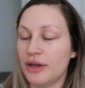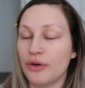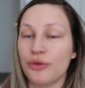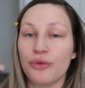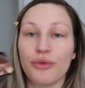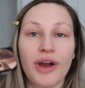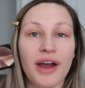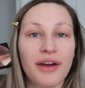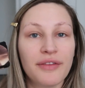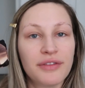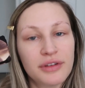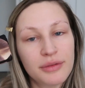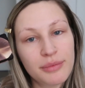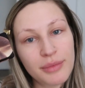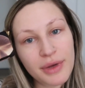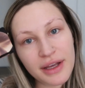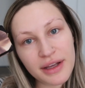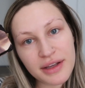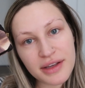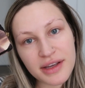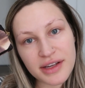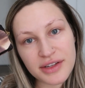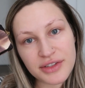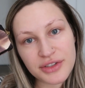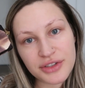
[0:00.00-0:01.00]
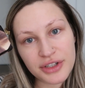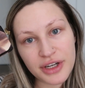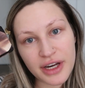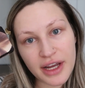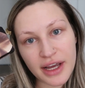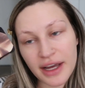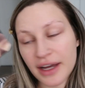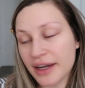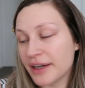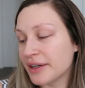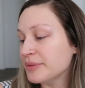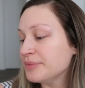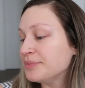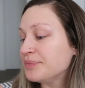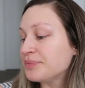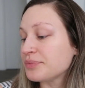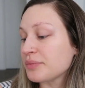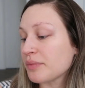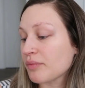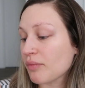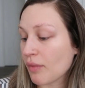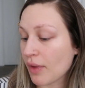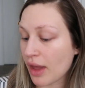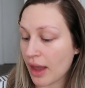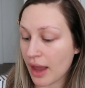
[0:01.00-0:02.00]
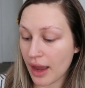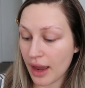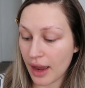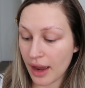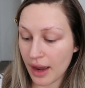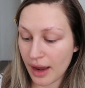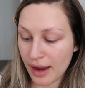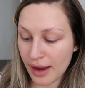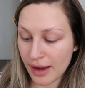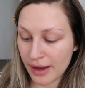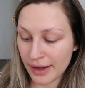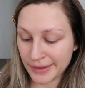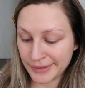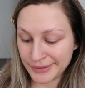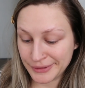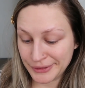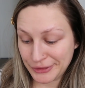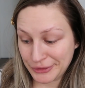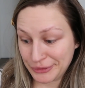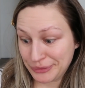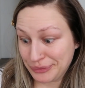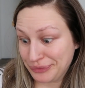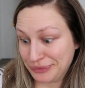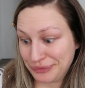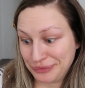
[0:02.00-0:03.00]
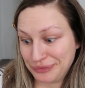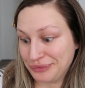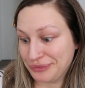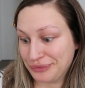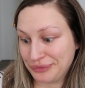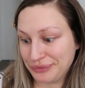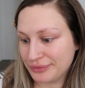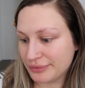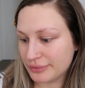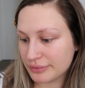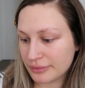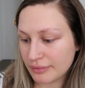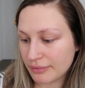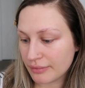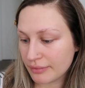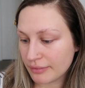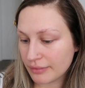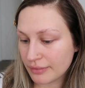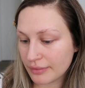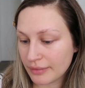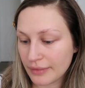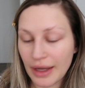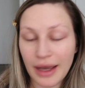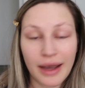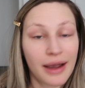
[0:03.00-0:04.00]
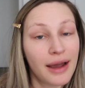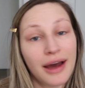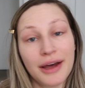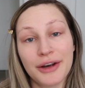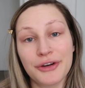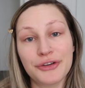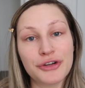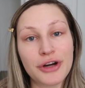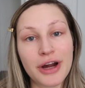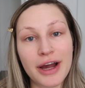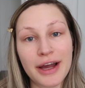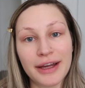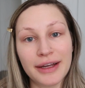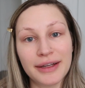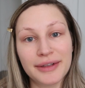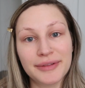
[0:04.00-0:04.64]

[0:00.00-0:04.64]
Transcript: It arrived in the mail yesterday and I gotta try